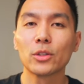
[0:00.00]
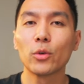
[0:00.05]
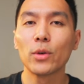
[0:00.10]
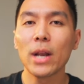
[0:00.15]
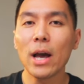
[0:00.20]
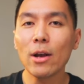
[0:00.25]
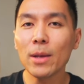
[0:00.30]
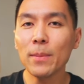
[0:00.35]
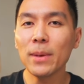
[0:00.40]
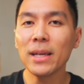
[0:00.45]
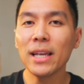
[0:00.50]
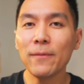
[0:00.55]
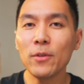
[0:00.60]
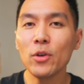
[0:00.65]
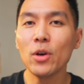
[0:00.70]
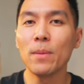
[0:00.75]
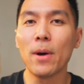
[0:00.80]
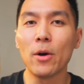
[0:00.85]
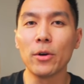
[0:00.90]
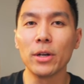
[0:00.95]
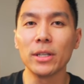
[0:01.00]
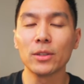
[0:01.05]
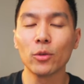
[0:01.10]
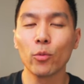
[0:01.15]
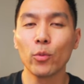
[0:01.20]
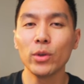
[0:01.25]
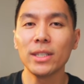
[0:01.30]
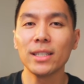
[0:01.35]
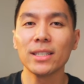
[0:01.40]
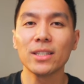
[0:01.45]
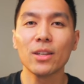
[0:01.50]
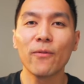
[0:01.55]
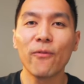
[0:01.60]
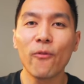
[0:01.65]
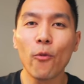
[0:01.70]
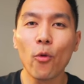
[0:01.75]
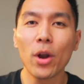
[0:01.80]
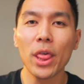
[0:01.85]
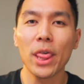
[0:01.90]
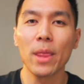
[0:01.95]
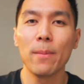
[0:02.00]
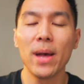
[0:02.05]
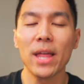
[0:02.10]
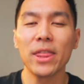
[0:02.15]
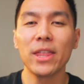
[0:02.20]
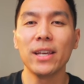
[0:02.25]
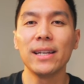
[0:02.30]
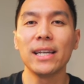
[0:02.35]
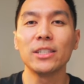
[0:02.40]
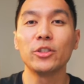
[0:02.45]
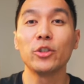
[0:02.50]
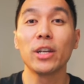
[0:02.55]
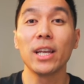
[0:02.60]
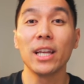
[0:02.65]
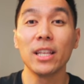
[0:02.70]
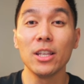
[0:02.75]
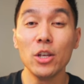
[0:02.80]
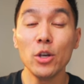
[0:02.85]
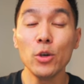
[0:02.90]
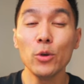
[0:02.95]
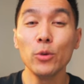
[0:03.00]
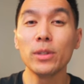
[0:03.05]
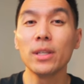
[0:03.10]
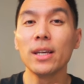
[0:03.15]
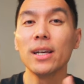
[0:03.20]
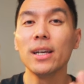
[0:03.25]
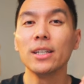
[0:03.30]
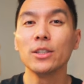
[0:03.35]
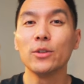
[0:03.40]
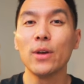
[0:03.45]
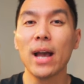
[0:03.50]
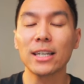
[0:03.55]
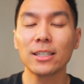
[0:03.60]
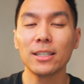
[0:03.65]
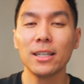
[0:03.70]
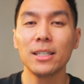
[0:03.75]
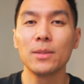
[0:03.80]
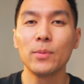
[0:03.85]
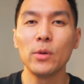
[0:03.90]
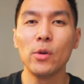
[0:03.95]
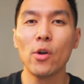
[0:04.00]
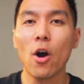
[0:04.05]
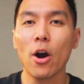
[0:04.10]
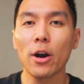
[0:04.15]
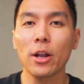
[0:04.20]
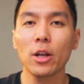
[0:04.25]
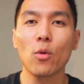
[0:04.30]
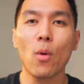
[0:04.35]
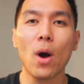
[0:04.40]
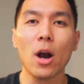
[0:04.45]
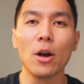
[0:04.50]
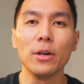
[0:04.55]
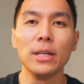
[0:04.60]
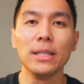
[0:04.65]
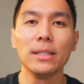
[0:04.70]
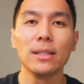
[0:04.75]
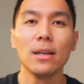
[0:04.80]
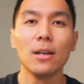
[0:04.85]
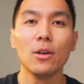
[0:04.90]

So now let me give you a bonus, which is the fourth method that you can use to actually dispute hard inquiries,